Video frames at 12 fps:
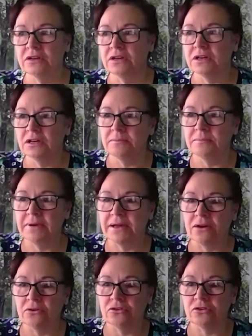
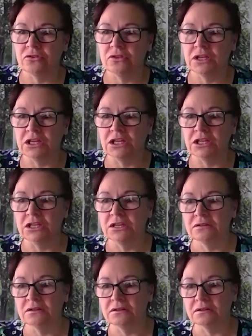about the
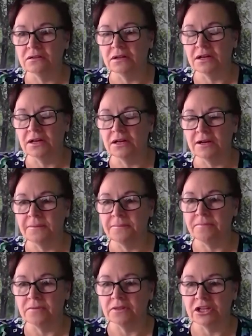
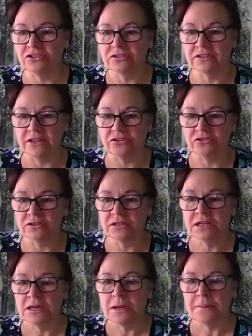um, legislation,
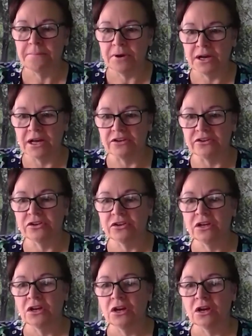but
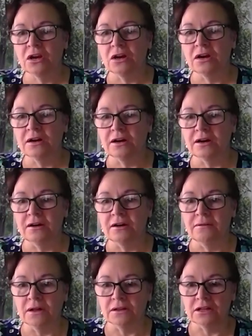
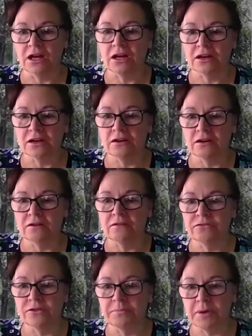uh, a lot
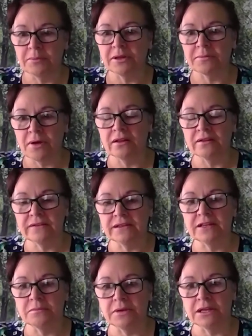of the public policy
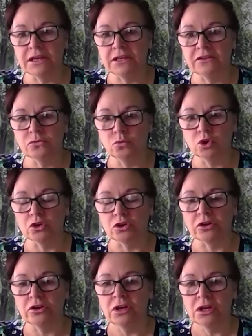committee's work